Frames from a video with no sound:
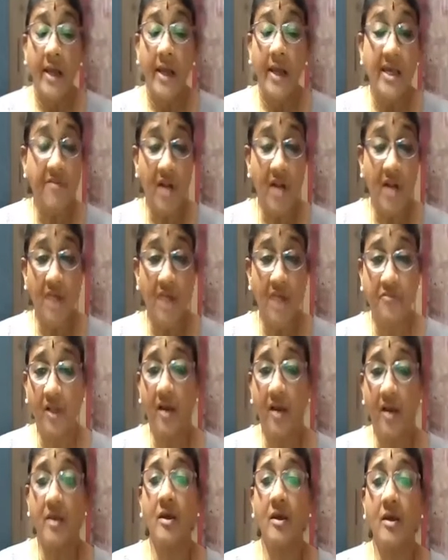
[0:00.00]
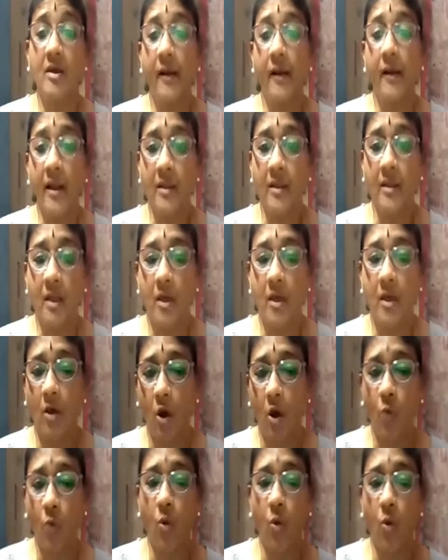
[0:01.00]
Even after hearing
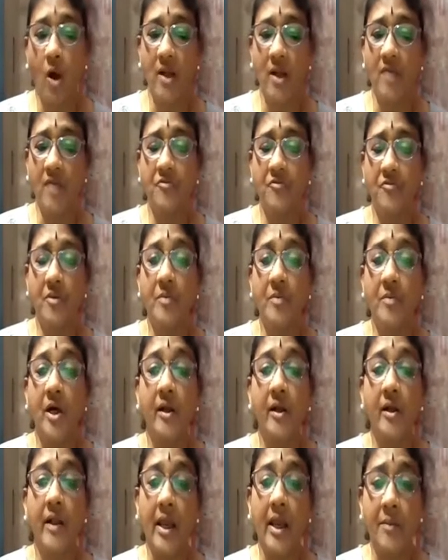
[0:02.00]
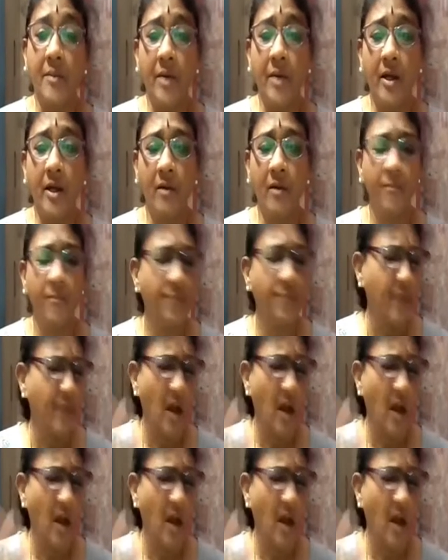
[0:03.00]
the warning from her neighbor,